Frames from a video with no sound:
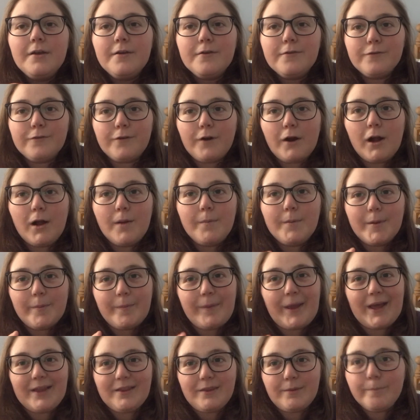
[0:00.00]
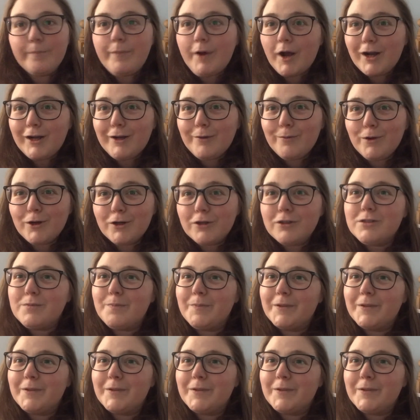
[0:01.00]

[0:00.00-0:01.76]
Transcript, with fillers: from Bath & Body Works,